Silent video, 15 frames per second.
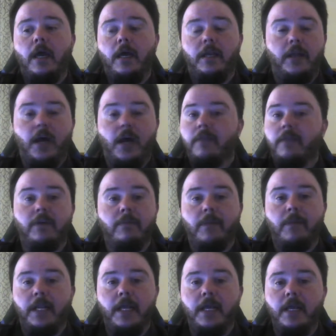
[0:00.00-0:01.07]
and not even in
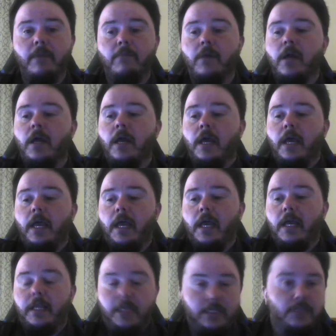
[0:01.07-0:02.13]
my name
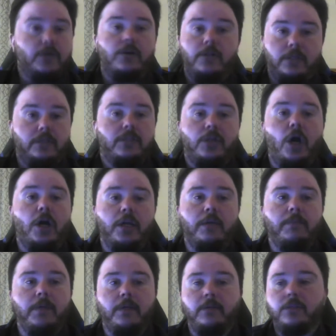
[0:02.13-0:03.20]
and he started
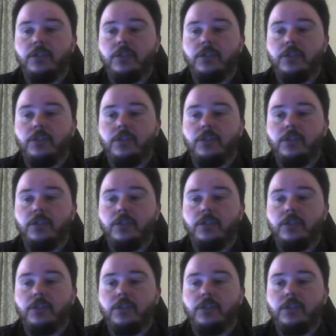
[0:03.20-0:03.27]
stalking me.